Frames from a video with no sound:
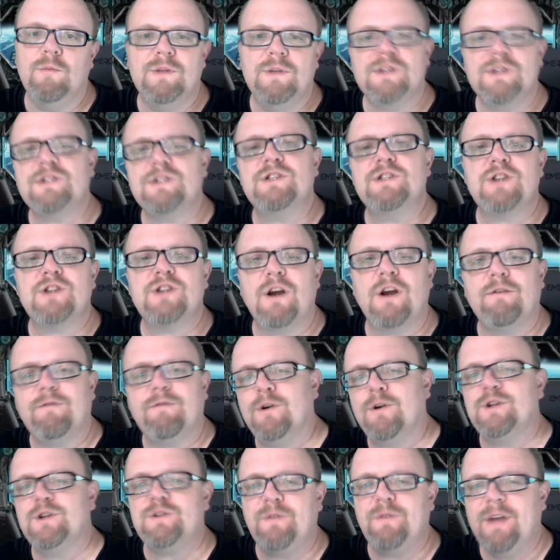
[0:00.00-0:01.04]
This is our
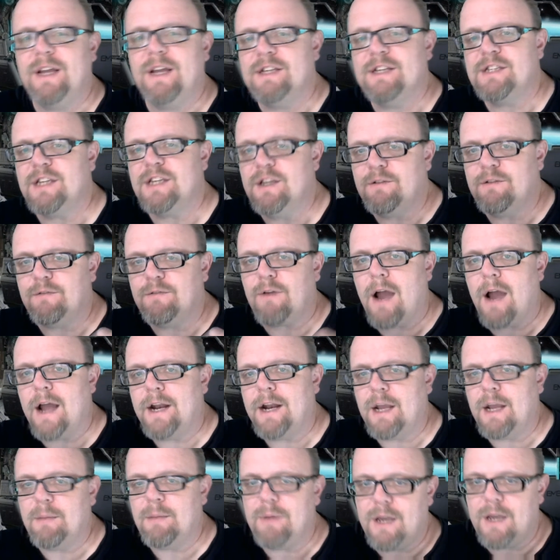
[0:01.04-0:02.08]
first Fanzine
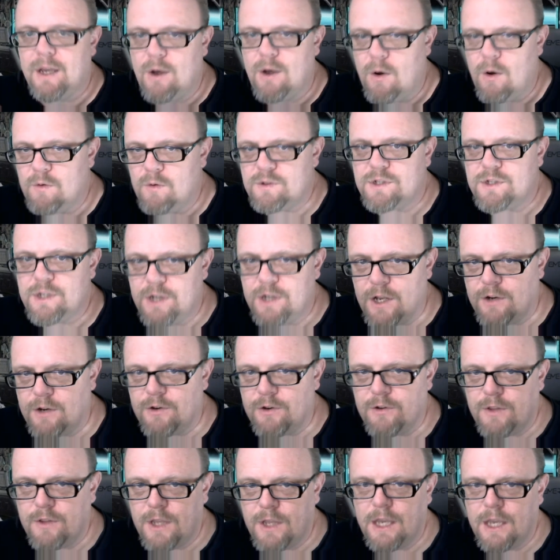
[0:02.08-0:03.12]
Friday being hosted under
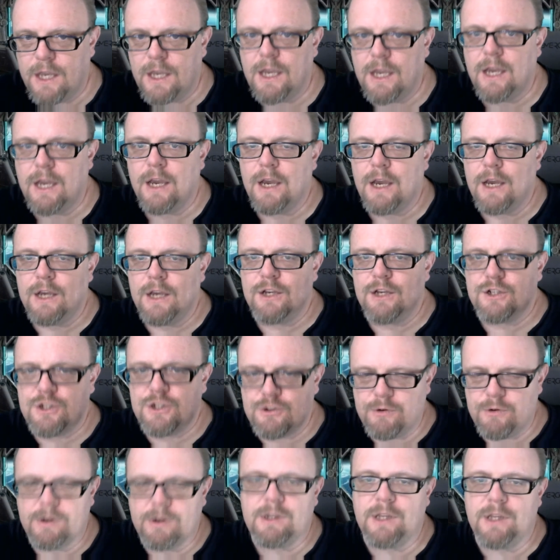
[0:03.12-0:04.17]
the,
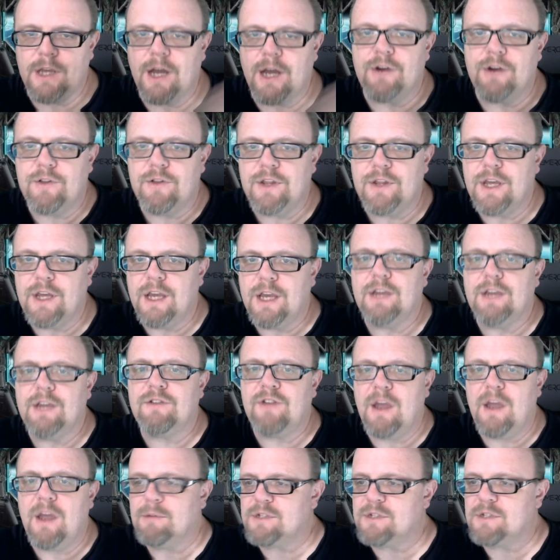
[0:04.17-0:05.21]
strictly under the
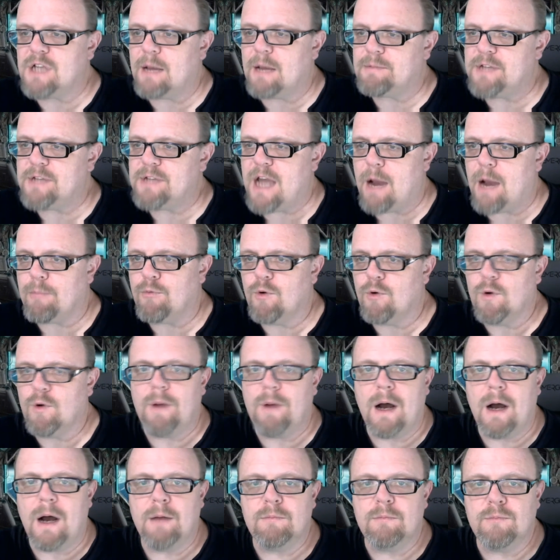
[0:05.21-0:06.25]
Tabletop Taproom
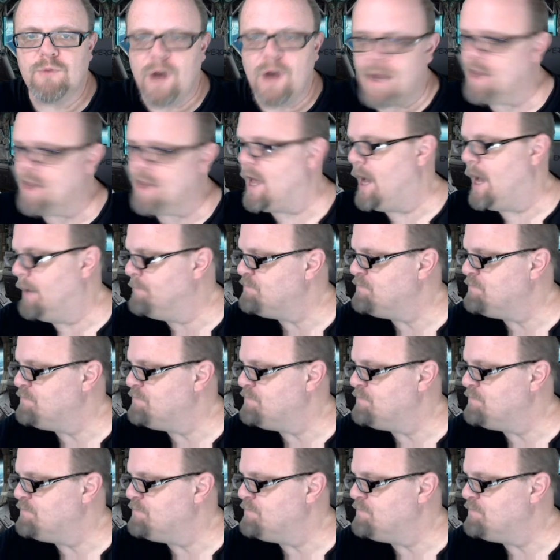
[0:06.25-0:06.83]
umbrella.